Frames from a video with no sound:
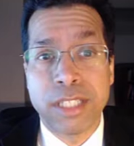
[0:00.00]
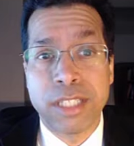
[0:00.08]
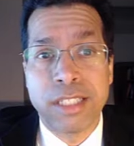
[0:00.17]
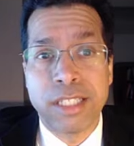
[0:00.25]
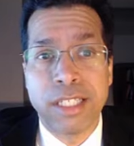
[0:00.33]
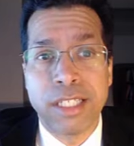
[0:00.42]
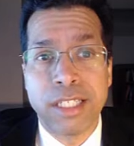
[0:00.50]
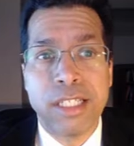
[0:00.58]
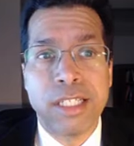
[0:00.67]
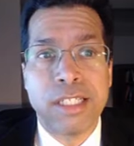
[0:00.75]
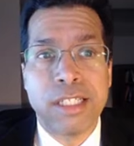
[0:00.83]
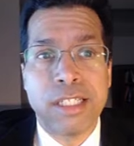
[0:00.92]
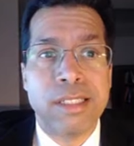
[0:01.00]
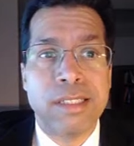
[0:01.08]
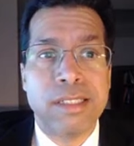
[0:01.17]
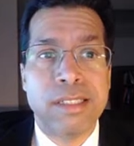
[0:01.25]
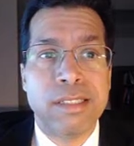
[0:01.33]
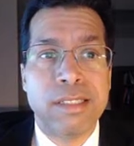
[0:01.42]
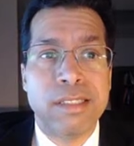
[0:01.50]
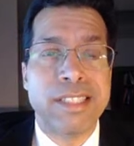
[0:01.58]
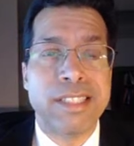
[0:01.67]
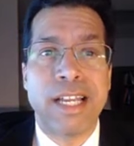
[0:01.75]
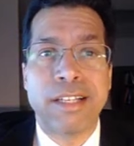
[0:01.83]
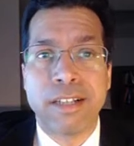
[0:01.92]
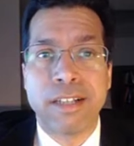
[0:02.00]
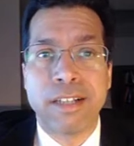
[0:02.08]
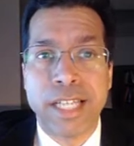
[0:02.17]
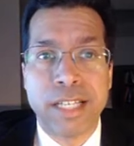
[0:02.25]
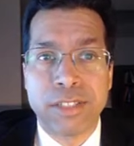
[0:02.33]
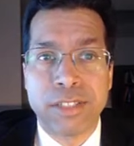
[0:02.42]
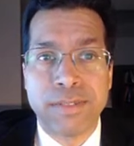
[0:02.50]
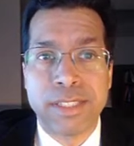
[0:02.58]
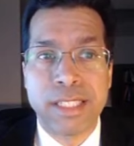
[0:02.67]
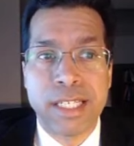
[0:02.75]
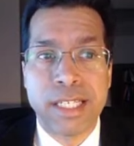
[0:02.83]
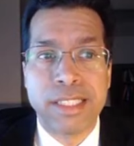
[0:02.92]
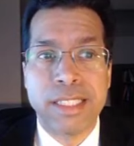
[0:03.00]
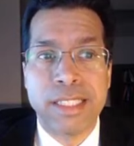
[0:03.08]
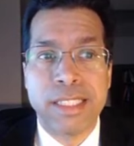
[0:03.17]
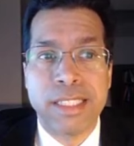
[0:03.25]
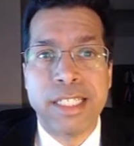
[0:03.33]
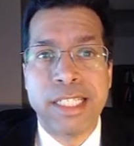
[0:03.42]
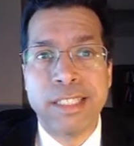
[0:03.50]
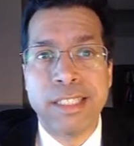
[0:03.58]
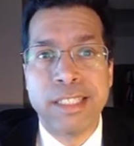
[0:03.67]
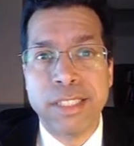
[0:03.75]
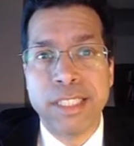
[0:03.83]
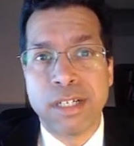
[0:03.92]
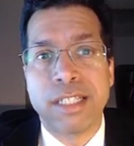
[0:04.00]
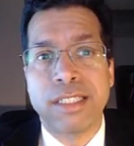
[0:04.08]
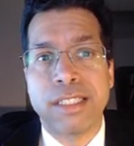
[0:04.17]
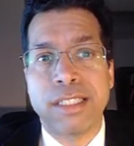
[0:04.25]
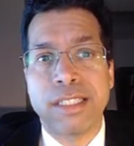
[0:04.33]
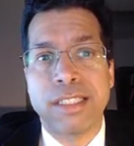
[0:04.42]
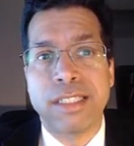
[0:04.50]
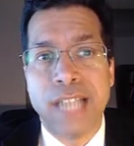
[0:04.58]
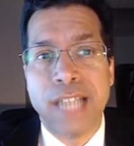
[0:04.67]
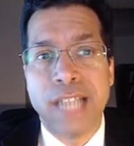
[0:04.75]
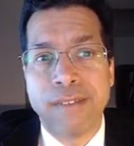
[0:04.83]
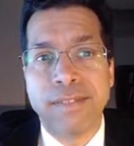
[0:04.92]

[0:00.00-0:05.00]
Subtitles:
unlike stress testing, to benefit the entire cardiac service line: structural heart,